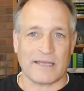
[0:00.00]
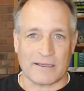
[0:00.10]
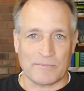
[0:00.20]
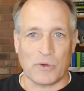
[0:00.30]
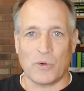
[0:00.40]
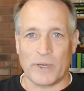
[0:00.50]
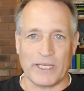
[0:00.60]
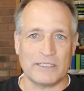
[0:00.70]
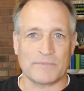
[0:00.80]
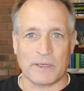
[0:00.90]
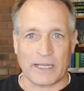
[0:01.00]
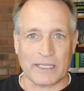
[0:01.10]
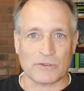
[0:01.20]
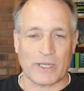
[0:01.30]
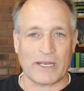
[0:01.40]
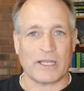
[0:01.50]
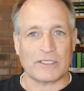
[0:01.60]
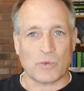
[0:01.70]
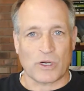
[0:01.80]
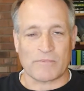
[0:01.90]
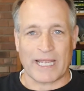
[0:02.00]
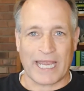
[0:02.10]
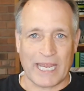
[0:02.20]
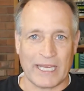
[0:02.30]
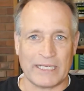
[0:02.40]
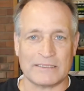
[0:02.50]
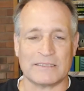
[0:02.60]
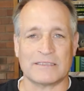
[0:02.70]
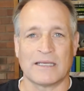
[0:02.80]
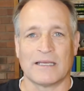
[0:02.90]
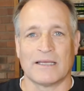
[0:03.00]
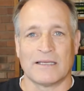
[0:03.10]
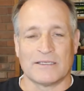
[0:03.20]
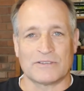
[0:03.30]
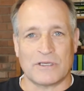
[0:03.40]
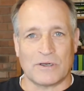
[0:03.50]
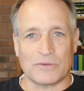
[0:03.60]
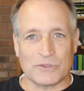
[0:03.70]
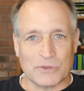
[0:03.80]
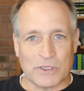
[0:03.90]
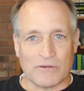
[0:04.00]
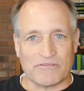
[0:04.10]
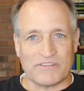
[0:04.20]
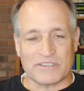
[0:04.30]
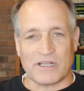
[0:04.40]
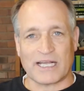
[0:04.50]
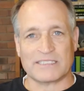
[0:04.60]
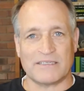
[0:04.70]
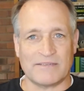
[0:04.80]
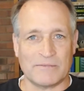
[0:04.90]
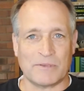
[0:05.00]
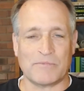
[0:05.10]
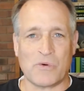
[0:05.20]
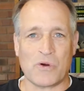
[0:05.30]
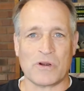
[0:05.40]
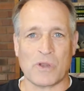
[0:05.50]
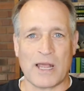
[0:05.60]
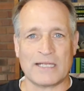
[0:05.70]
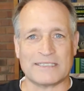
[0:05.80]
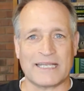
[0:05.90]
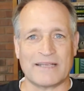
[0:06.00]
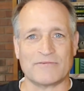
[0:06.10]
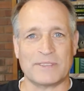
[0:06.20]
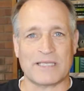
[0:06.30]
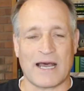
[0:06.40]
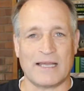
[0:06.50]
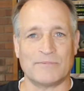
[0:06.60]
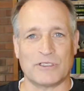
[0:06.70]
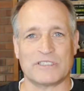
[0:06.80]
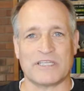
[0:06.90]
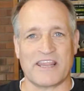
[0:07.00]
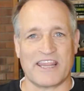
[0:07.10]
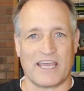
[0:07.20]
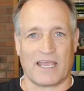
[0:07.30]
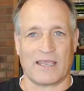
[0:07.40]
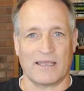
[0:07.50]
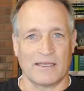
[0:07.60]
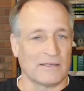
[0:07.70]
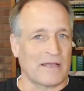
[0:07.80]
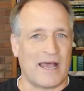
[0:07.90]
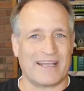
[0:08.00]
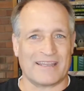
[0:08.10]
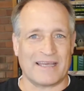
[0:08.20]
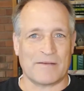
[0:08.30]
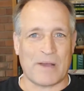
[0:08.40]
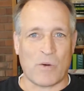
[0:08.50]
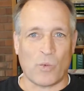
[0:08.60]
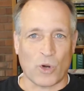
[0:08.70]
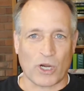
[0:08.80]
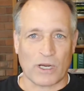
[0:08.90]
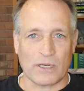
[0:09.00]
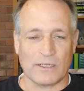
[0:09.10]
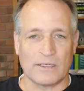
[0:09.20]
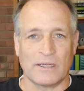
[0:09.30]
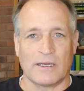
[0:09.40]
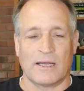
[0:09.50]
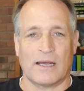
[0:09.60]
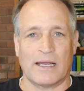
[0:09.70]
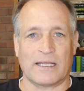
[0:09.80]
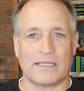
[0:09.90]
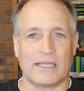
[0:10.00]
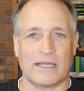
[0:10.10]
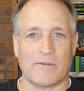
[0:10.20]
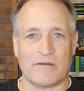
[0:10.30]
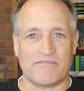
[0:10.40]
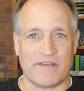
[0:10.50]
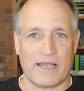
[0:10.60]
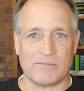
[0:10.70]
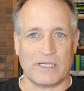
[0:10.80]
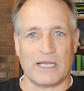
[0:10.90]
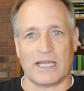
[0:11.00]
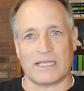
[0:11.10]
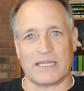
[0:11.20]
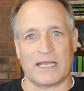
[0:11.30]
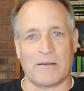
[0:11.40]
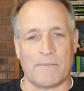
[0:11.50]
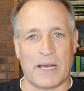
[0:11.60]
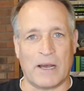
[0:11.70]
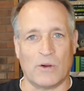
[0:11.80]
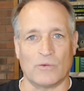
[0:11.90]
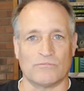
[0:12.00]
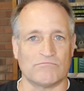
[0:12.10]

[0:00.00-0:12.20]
I can pull weeds, but I get to work my hands. So doing a little physical activity, but more or less it gives me time just to think. I can think about work. I can think about family. I can think about,